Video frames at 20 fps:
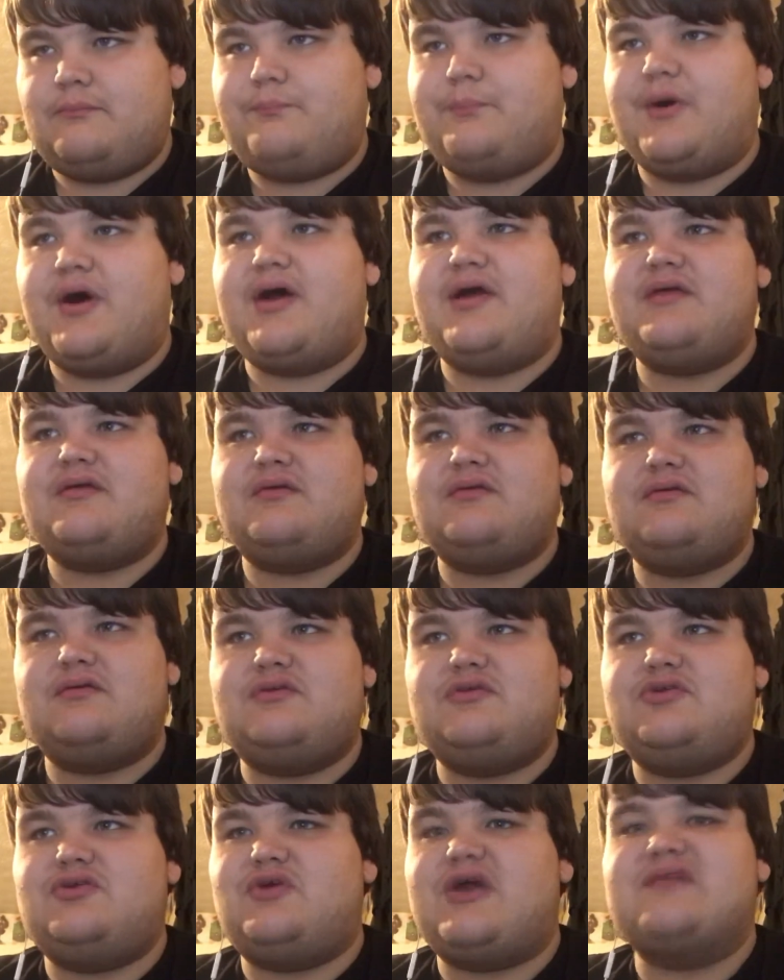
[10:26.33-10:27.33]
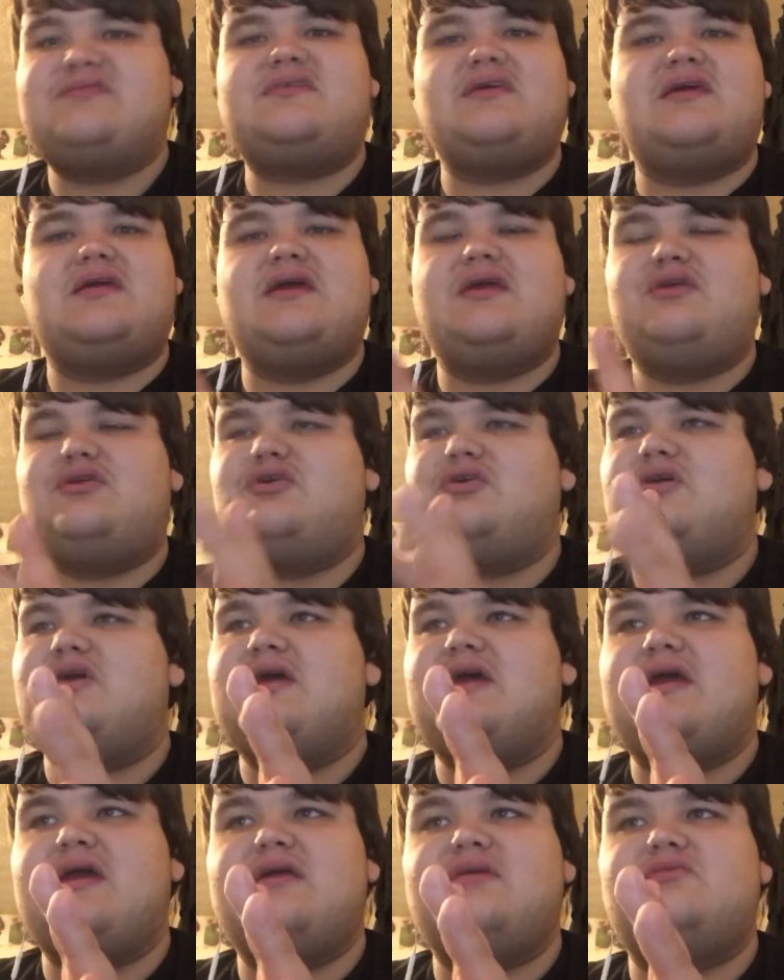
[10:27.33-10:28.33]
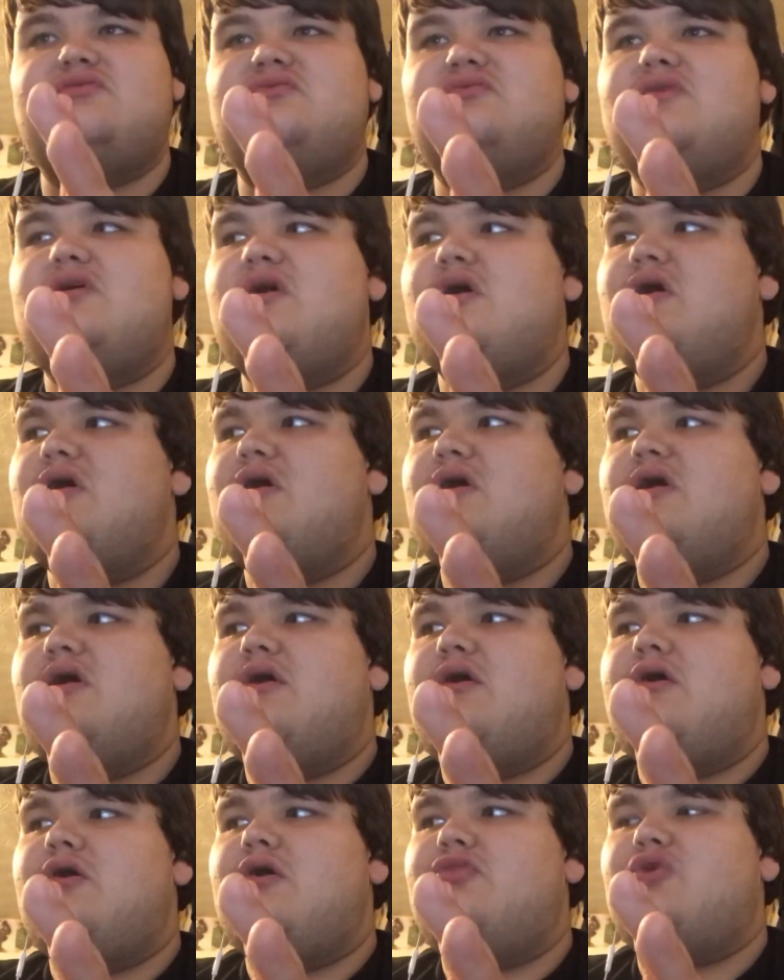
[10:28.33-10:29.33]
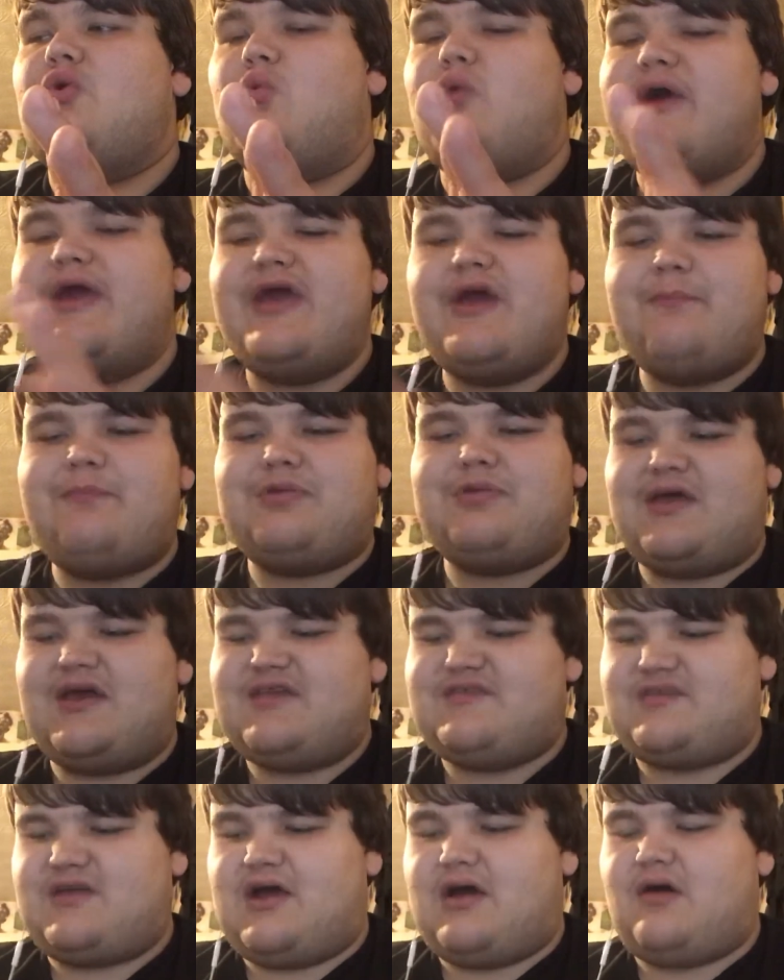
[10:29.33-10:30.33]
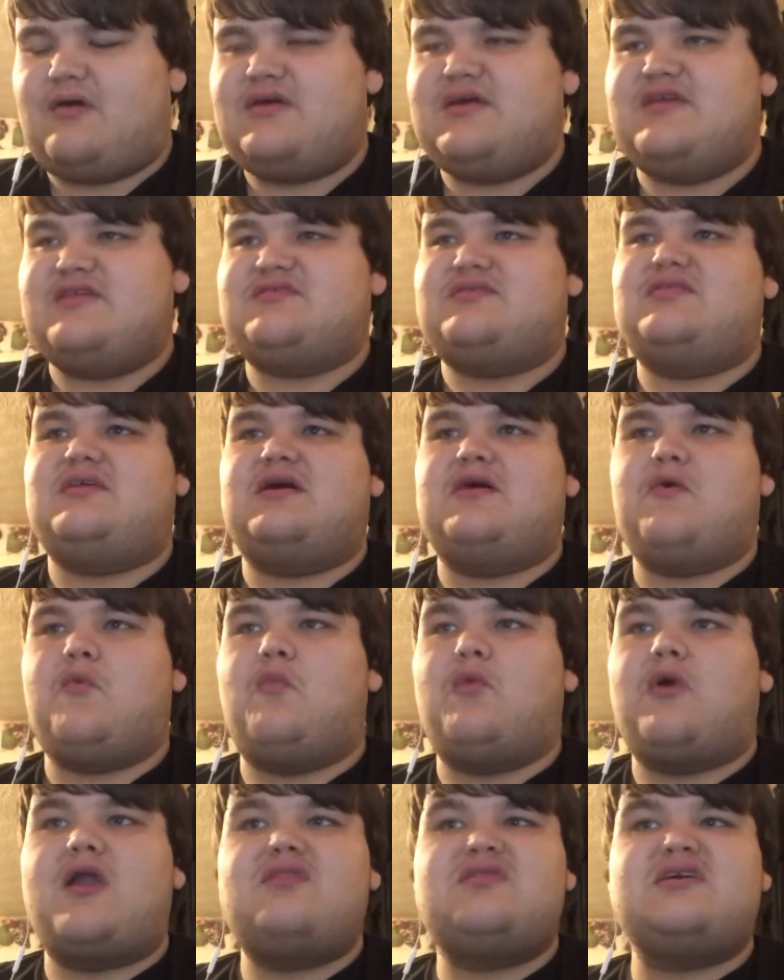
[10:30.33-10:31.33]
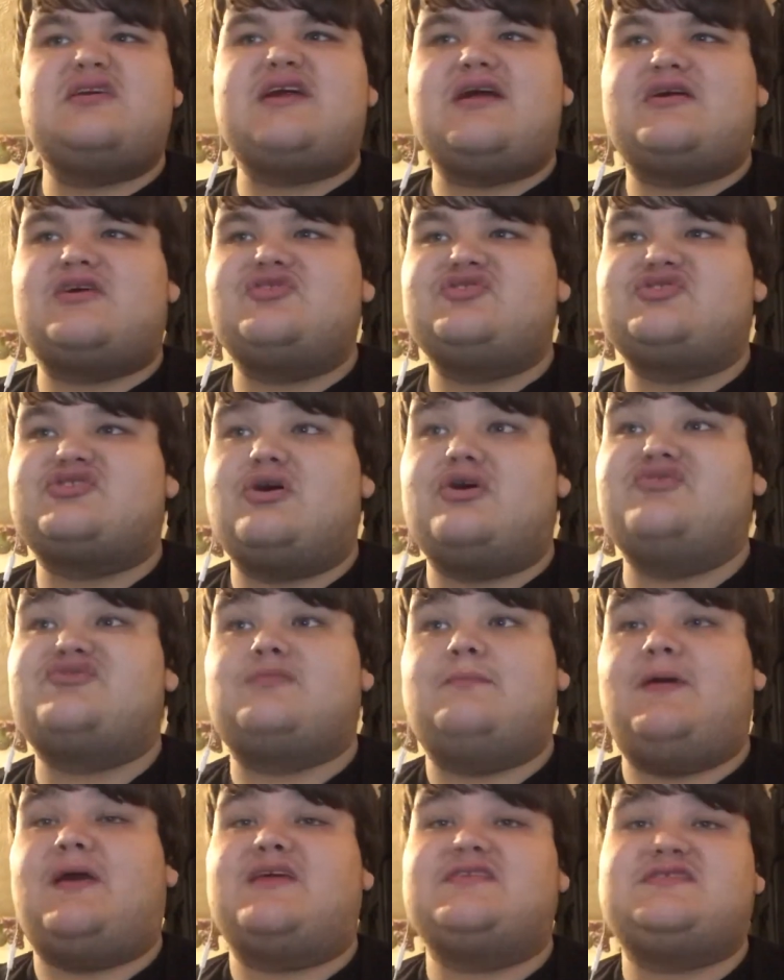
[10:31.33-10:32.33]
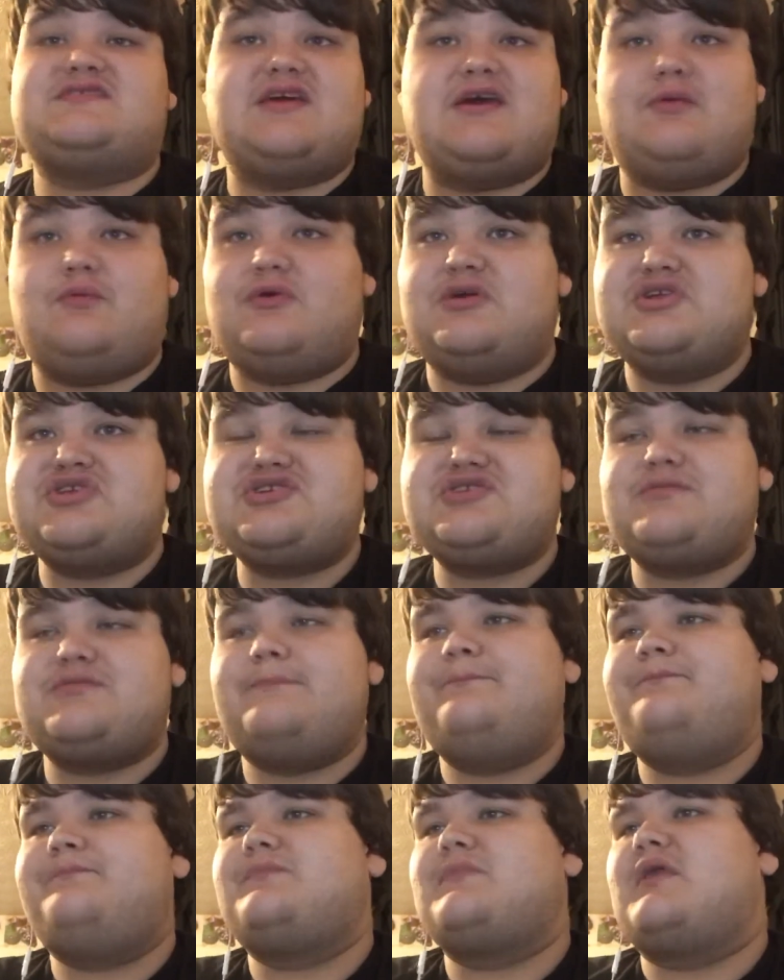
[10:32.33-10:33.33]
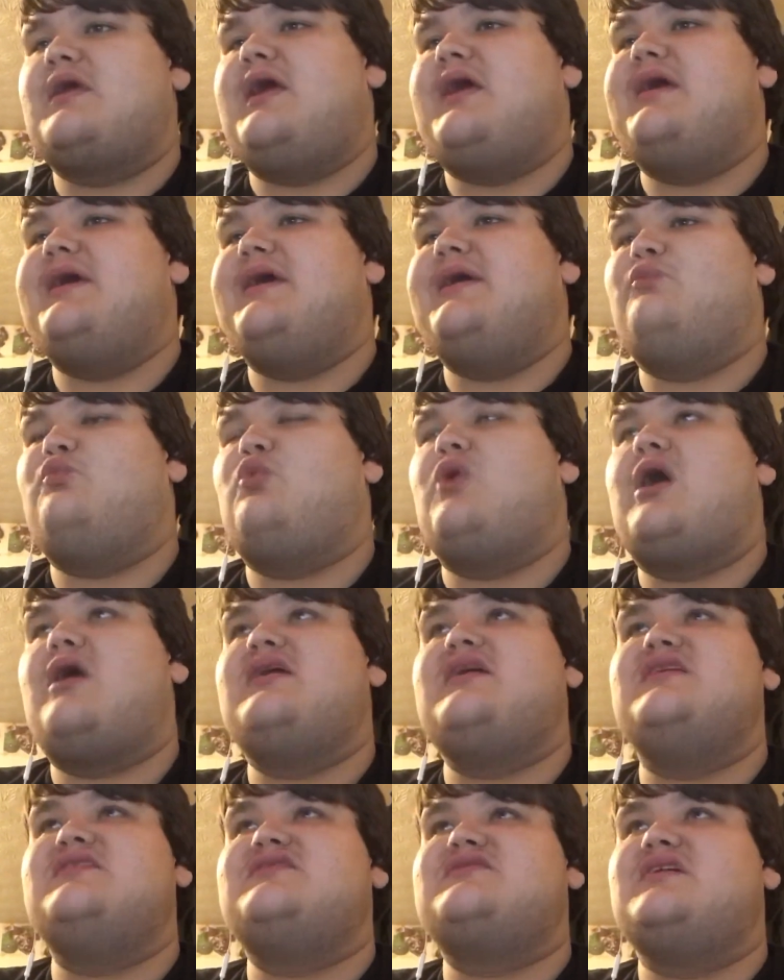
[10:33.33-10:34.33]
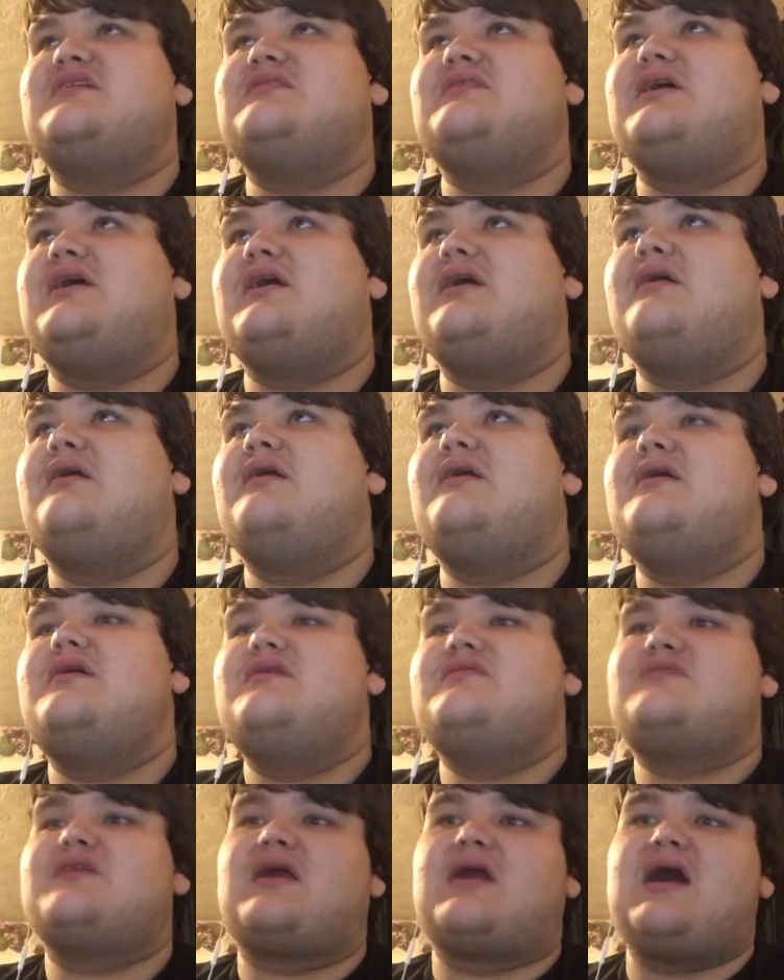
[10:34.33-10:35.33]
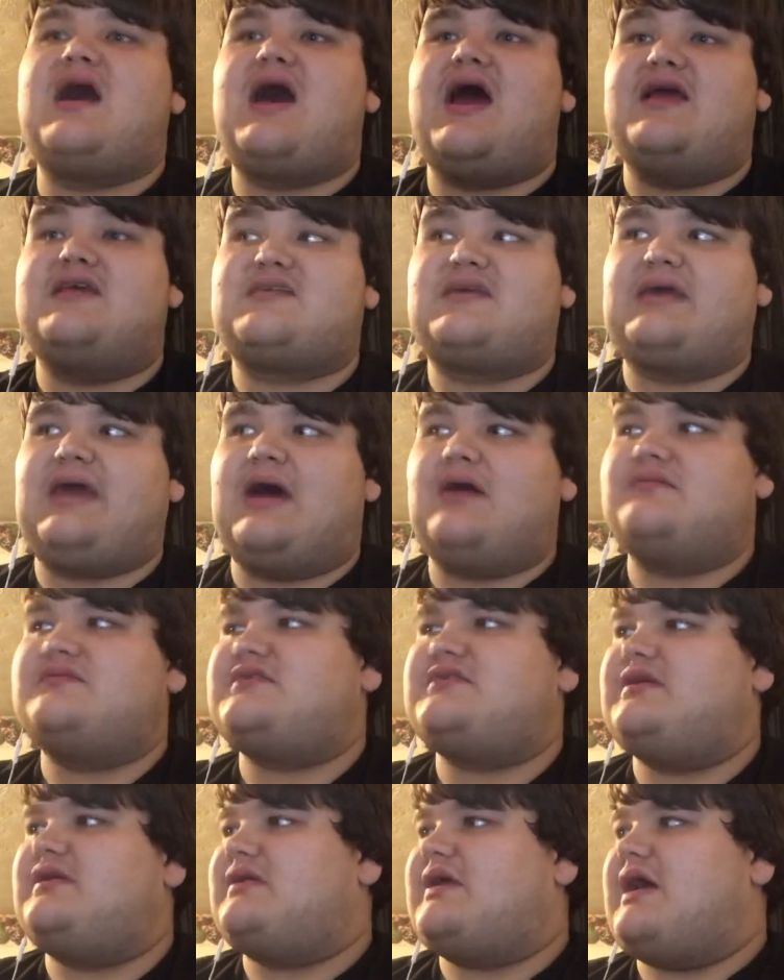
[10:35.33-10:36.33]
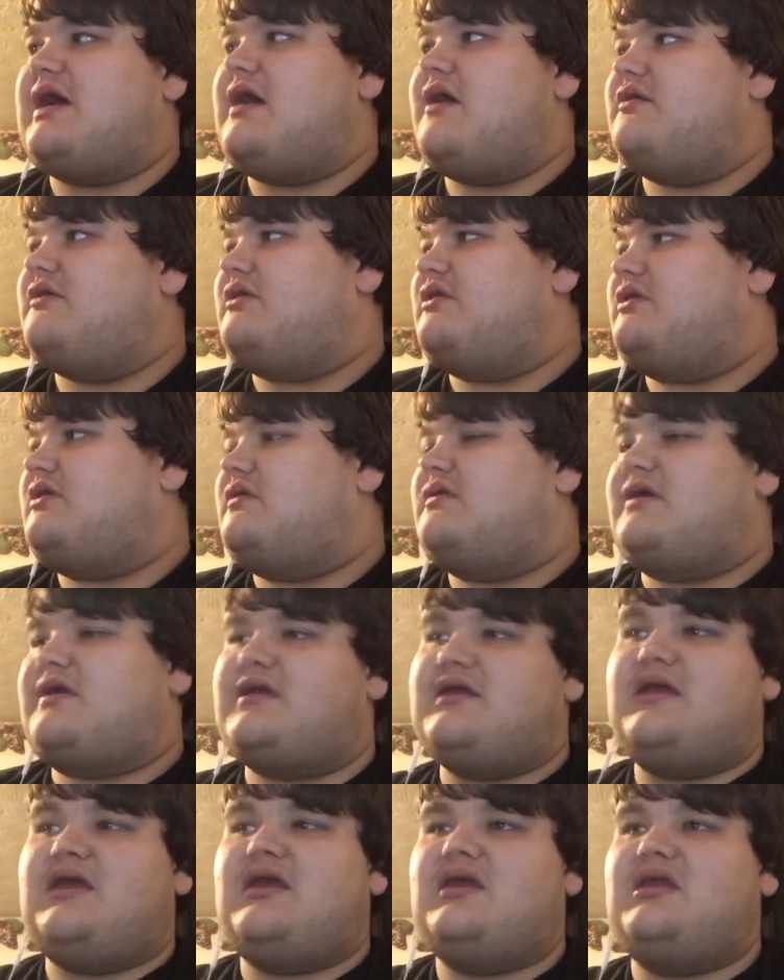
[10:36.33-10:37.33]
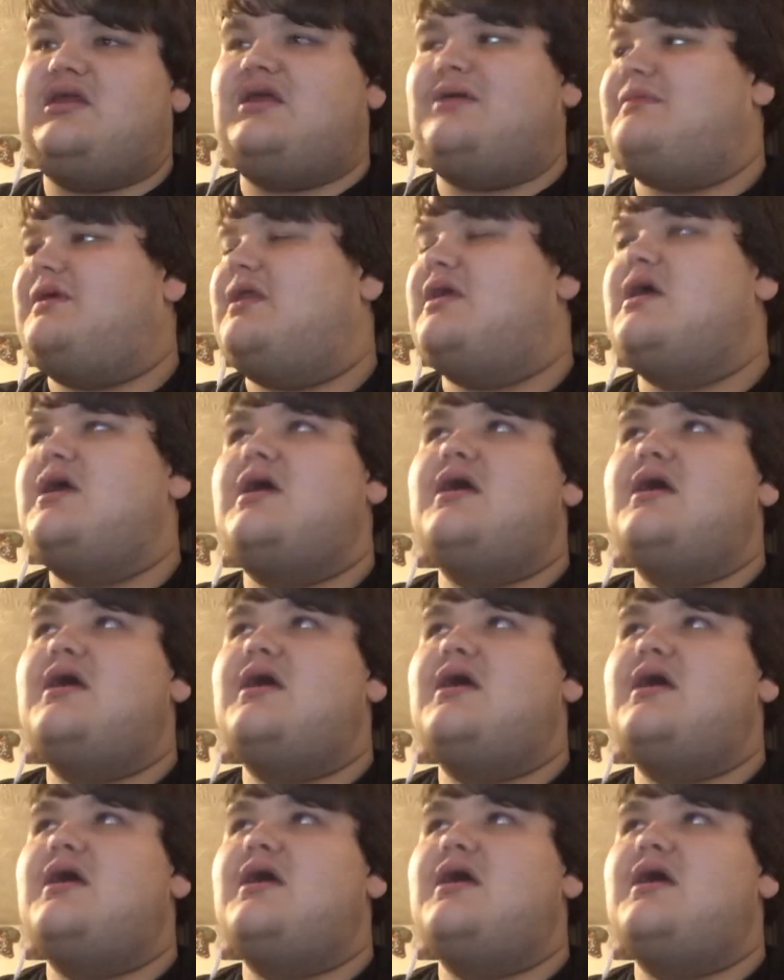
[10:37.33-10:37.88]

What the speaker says: but you get the it, you, it, it the way it plays out is the one of the killers goes to make a sandwich, and while he's in there, the guy is counting down, like eeny, meeny,